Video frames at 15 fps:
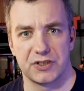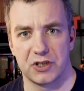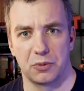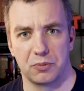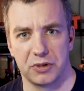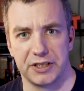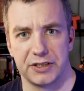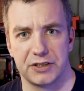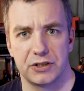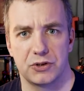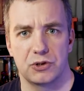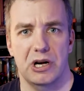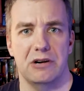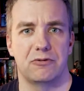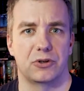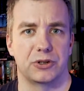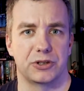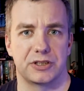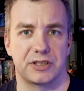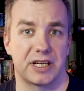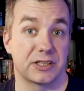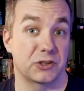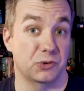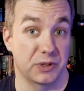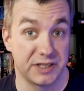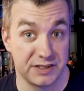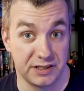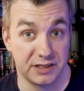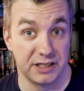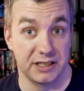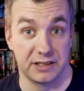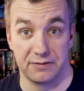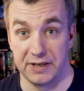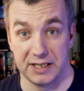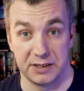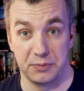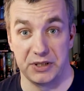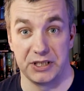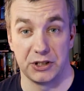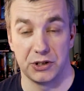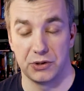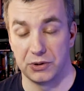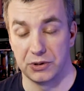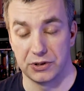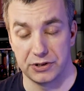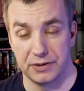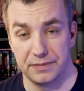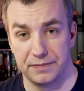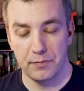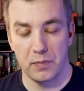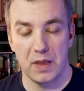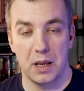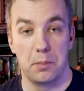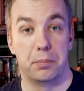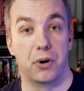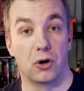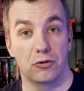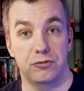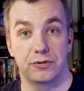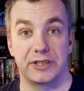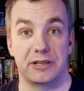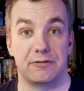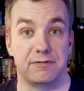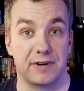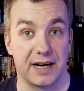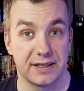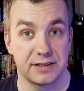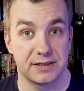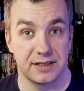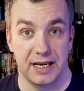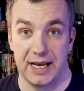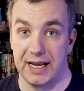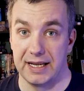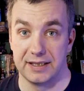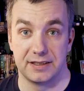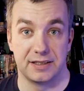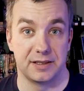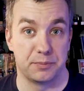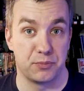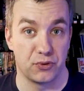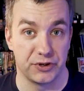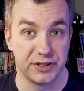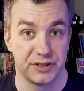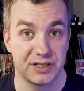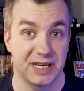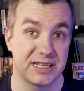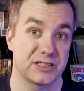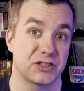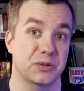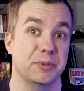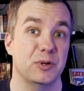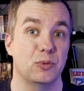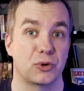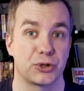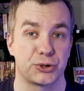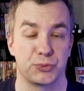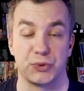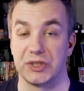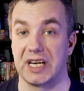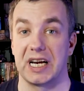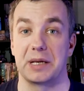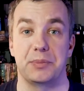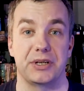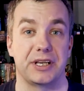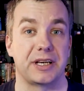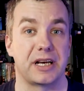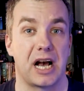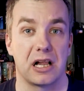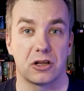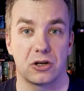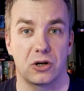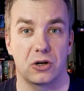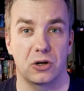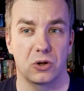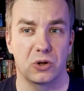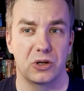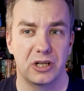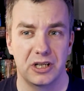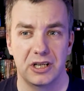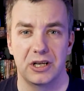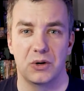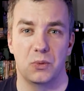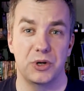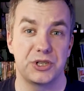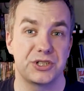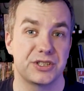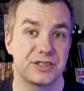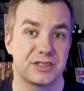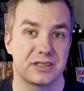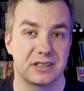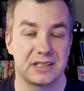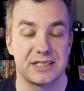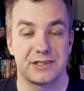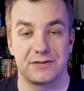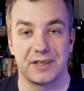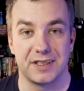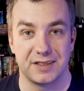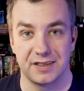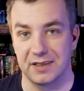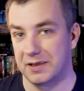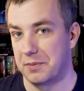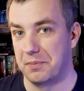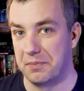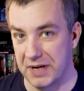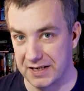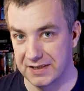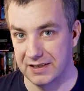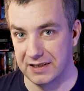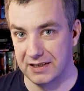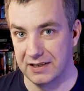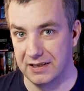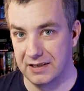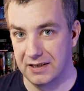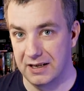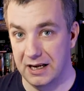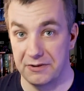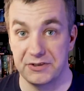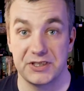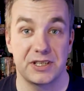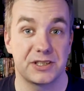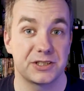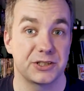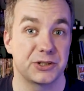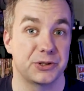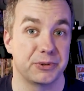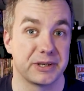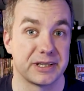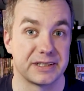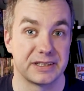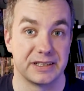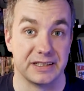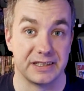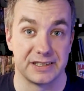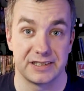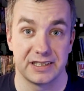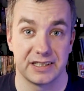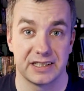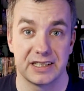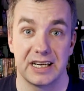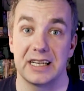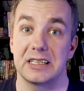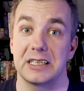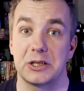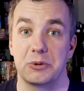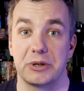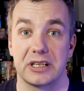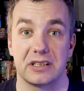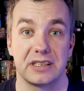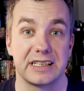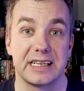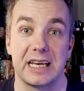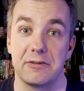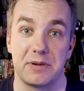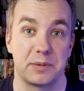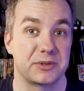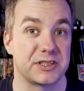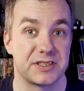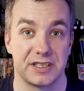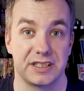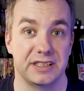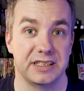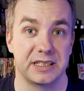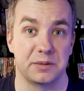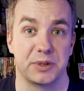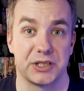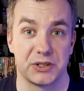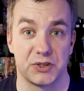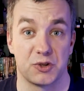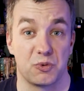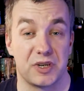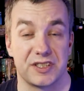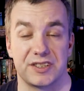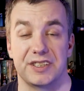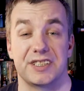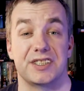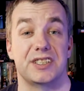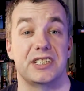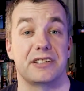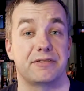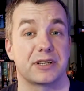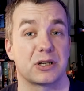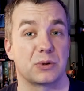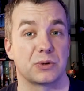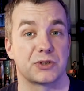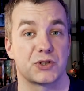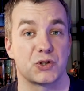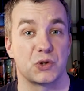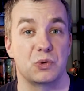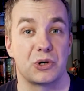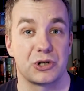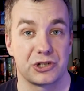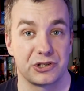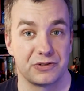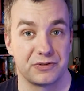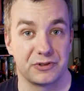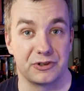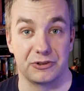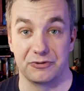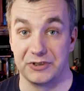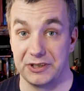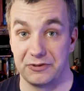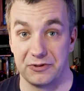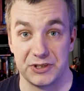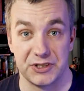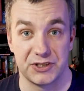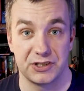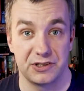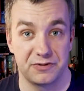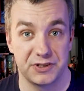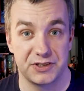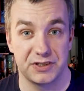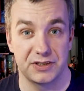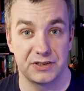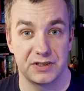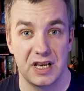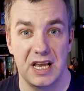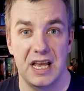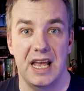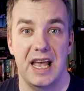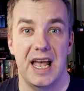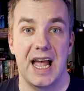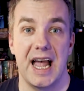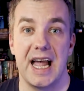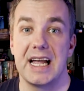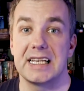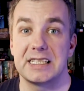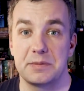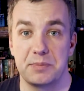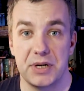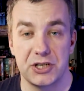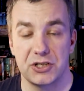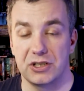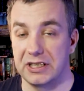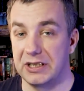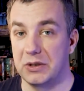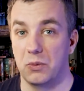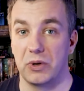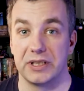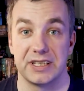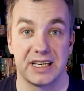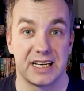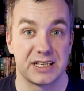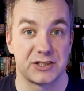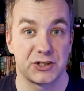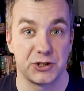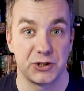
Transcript: is complete to avoid that resin in a vat being cured. Both the vat and the print has to be washed with I P A alcohol, which is, let's face it, messy. I've started doing it in a sink, and I quickly gave up this idea because the resin is difficult to wash off of different surfaces, especially when it gets